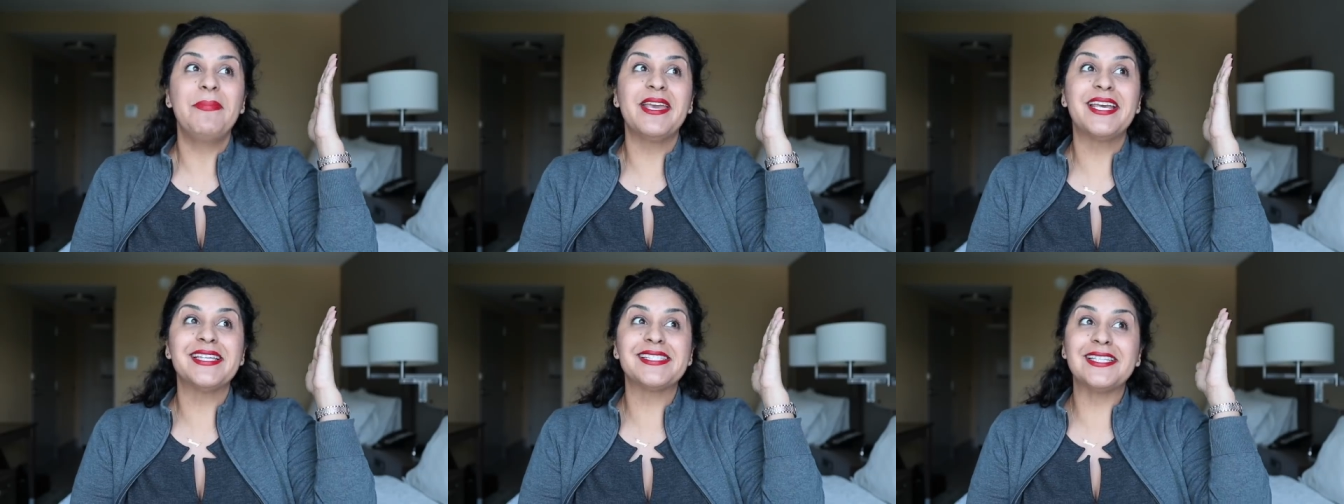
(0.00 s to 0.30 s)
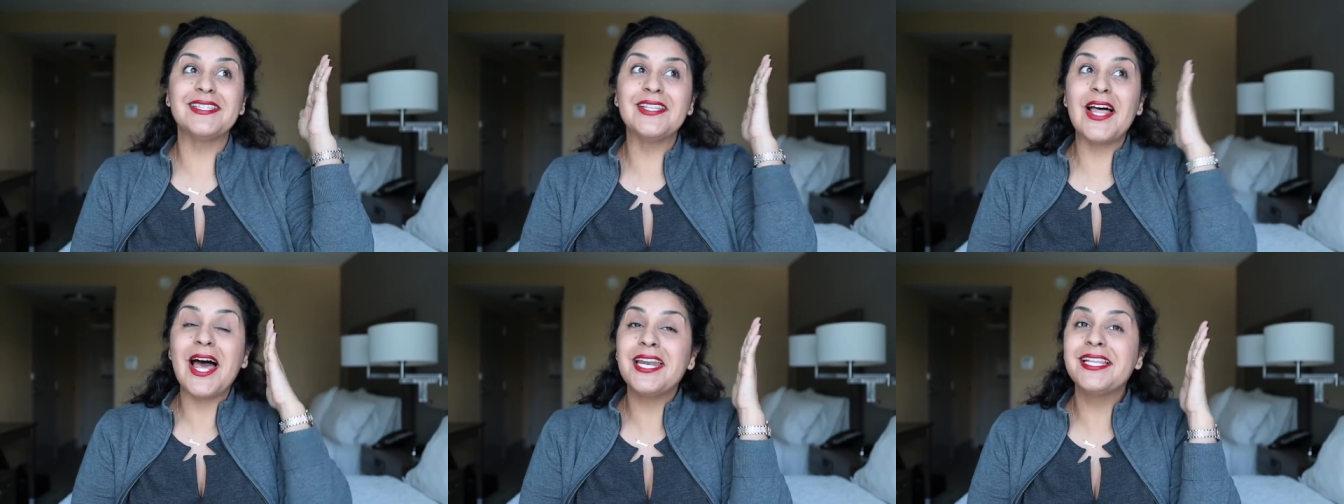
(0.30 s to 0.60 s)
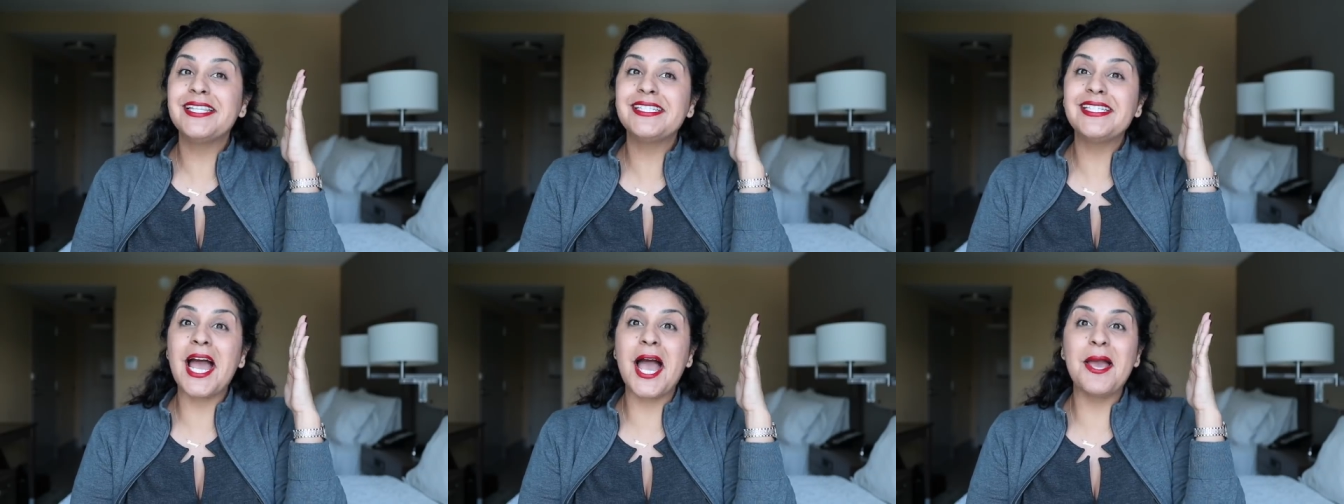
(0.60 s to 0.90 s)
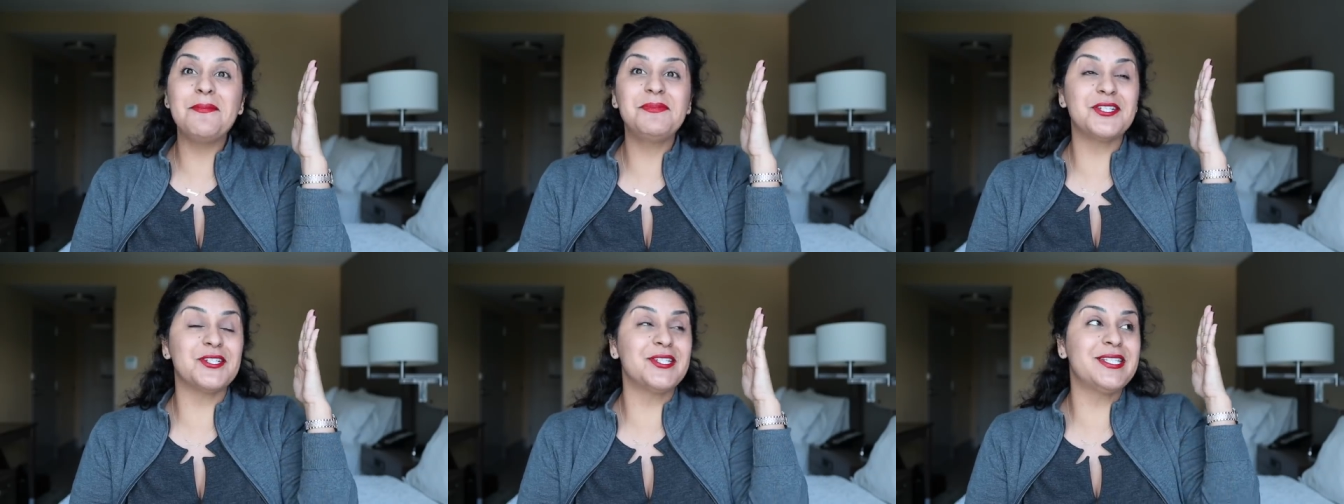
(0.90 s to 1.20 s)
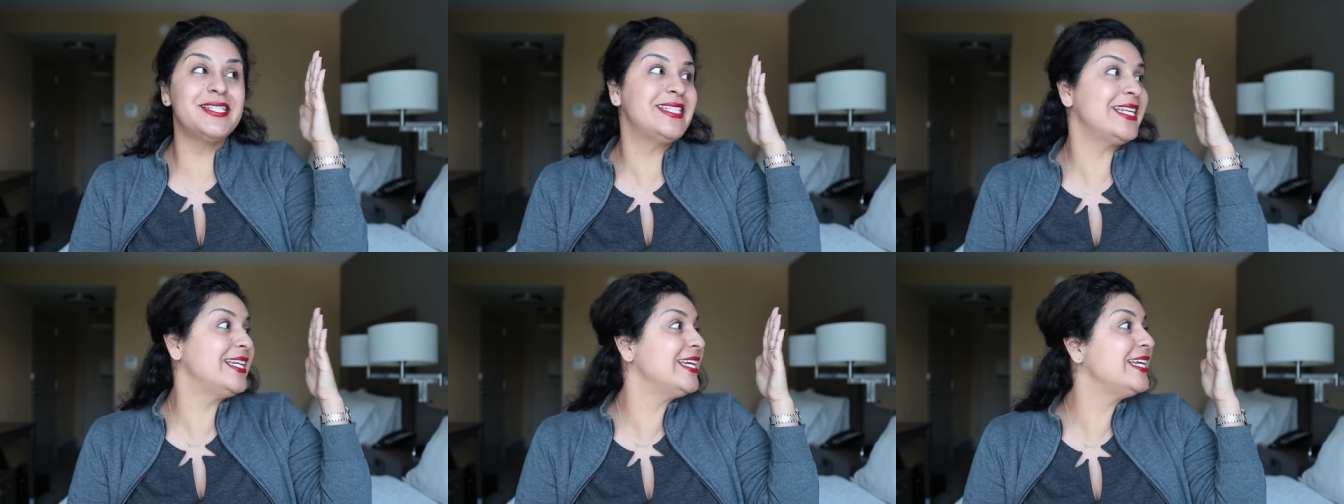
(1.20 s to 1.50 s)
because a lot of the times you're
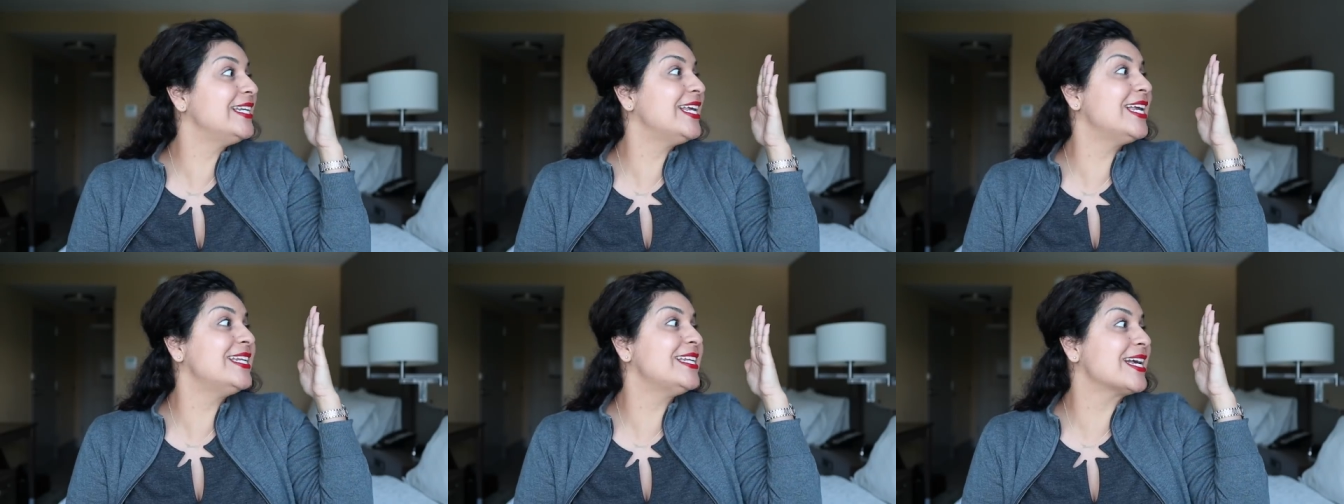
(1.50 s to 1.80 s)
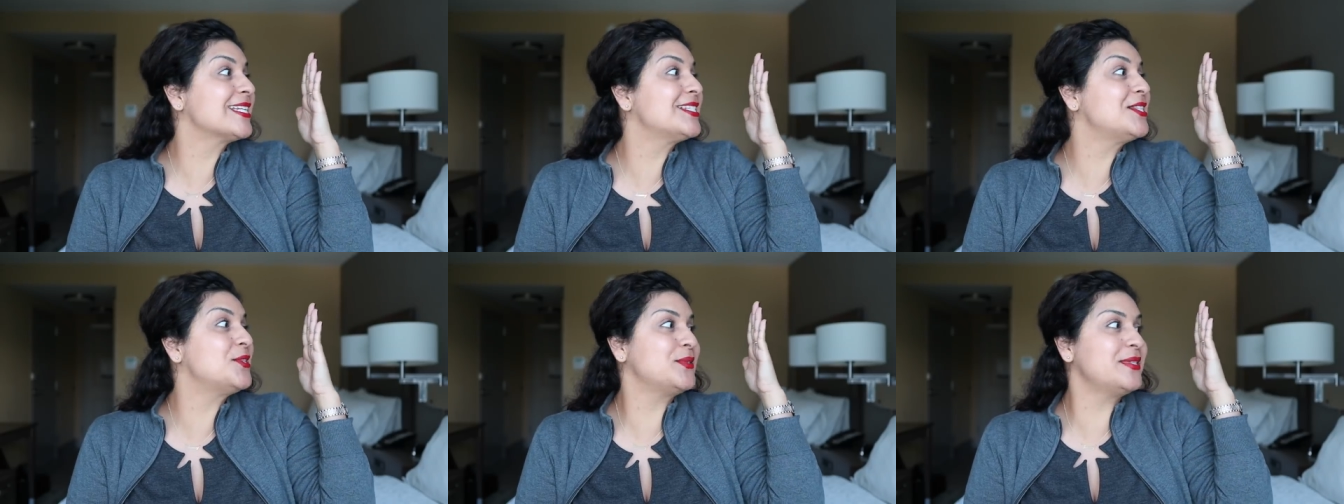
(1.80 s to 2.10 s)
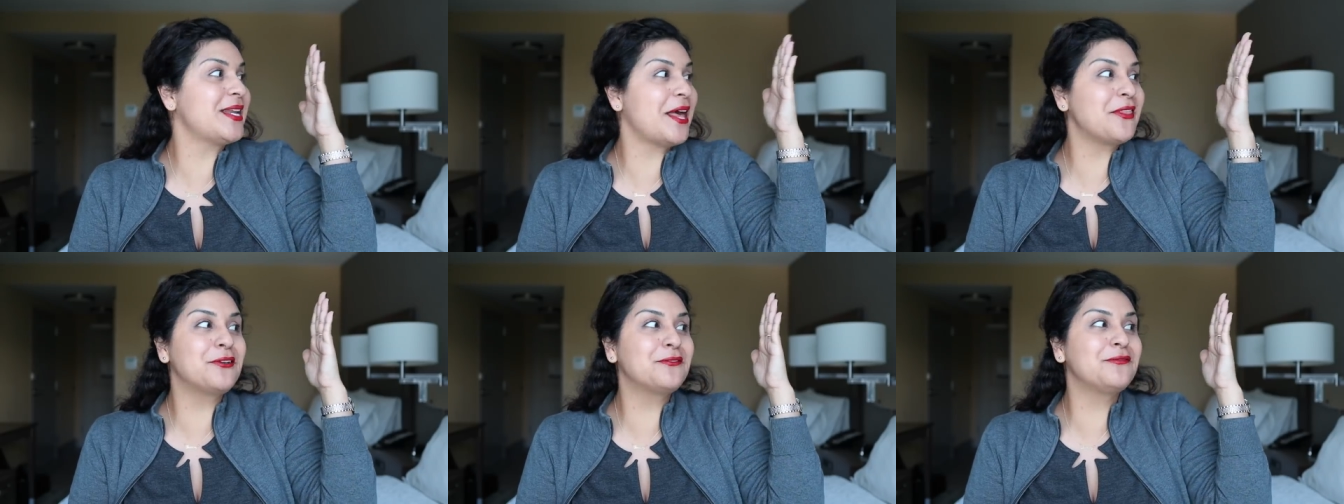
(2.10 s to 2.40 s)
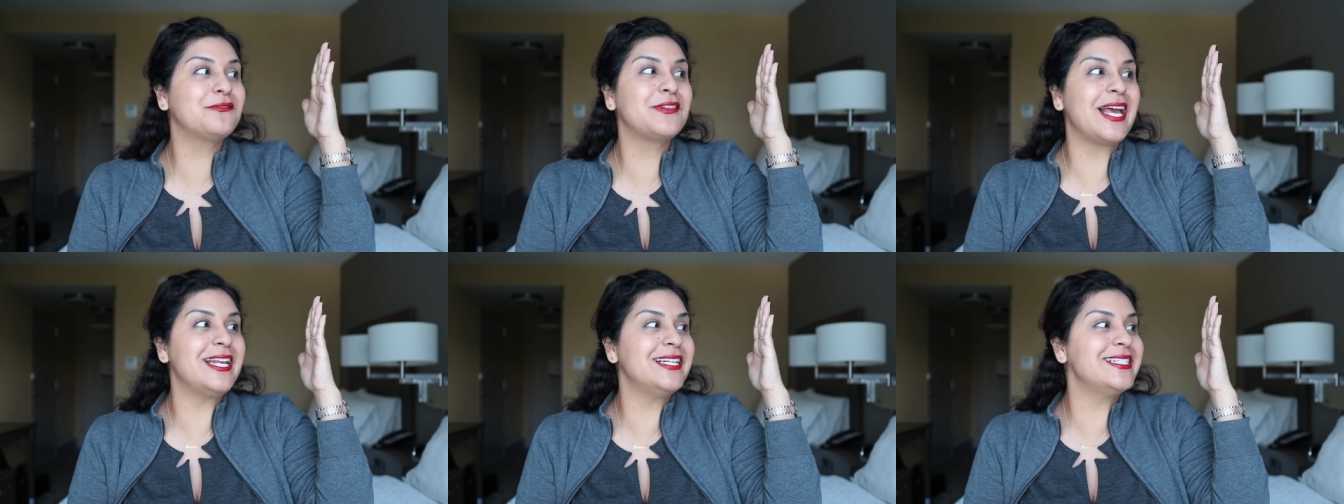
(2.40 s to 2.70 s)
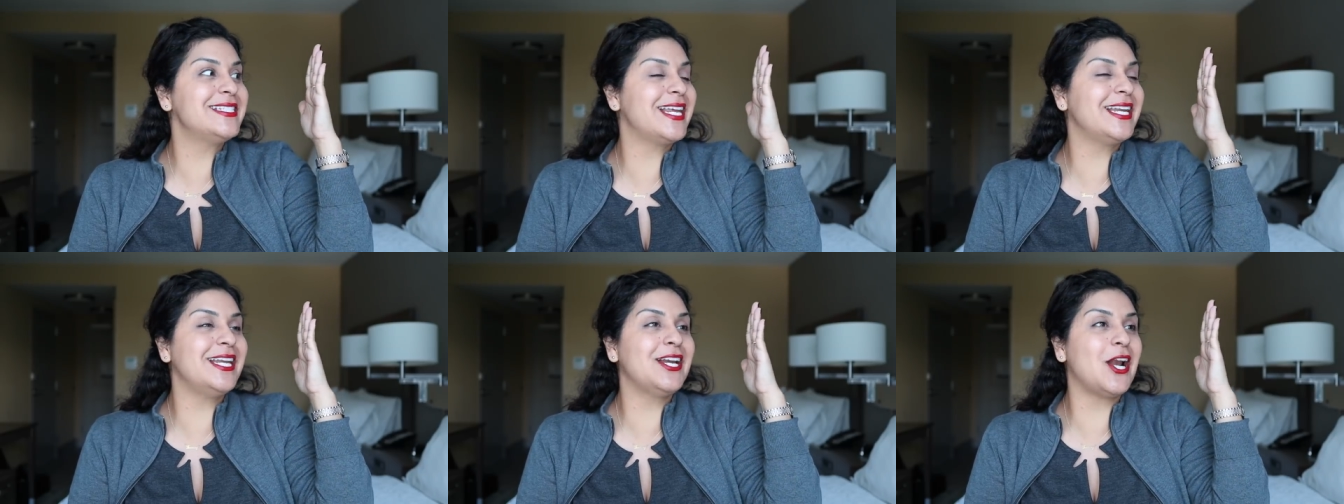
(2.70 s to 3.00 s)
sitting next to another flight
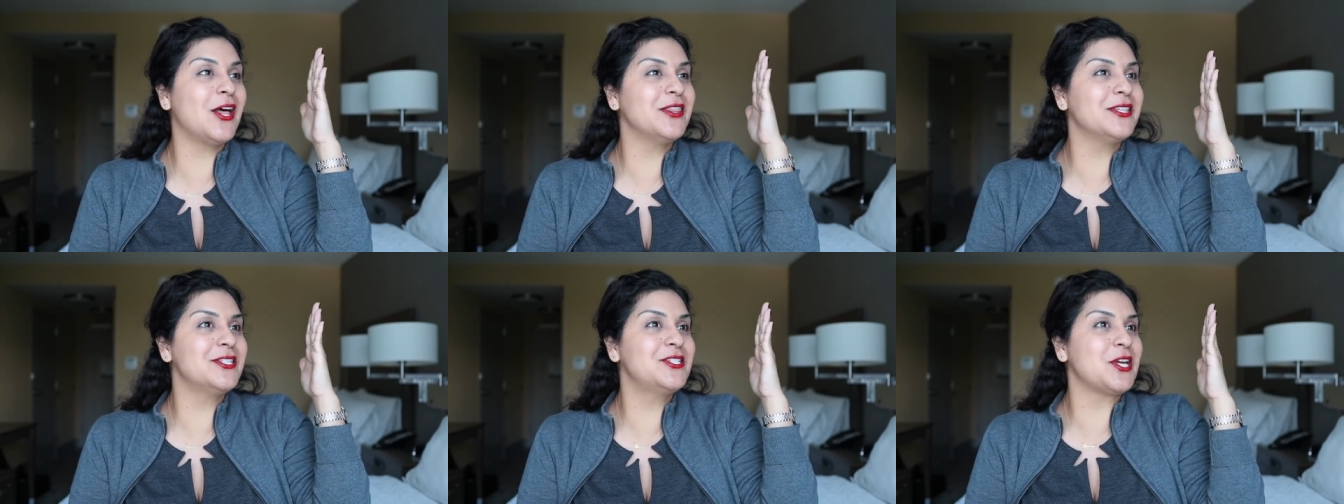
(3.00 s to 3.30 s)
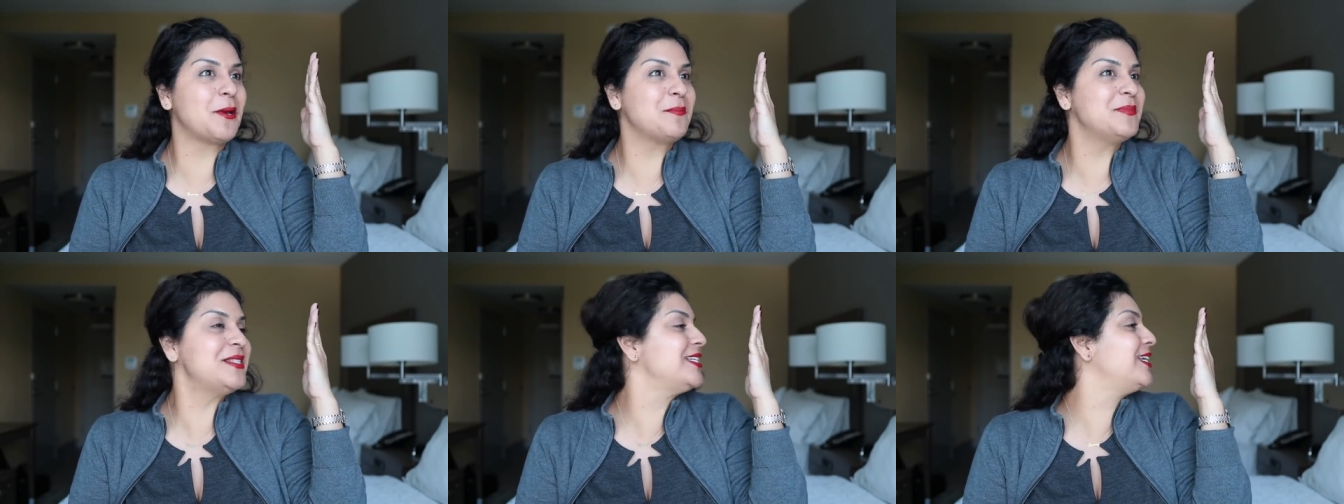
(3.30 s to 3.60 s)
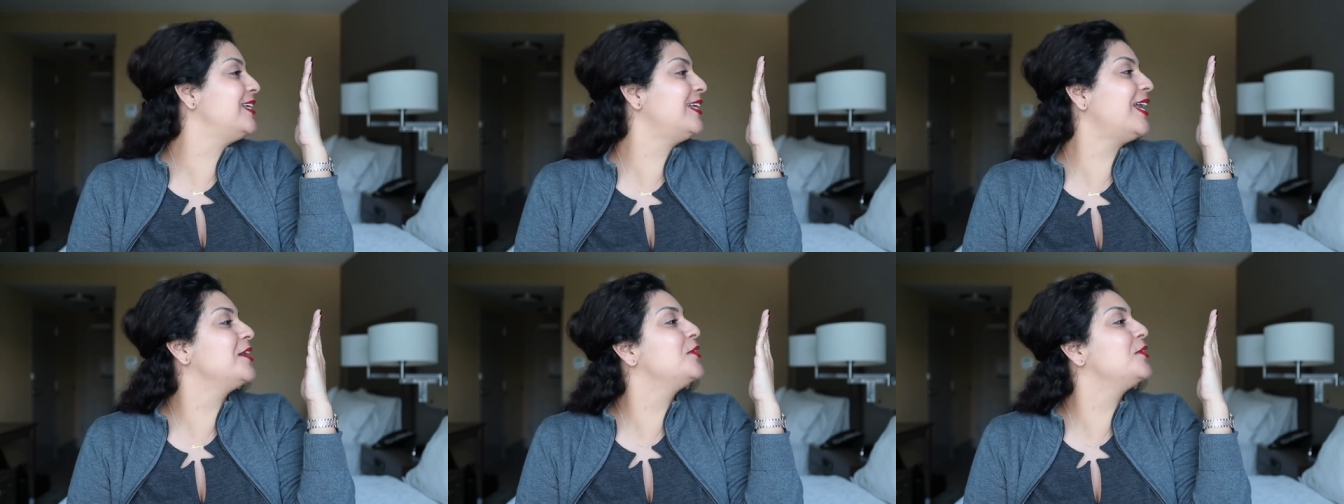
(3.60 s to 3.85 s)
attendant on the jump seat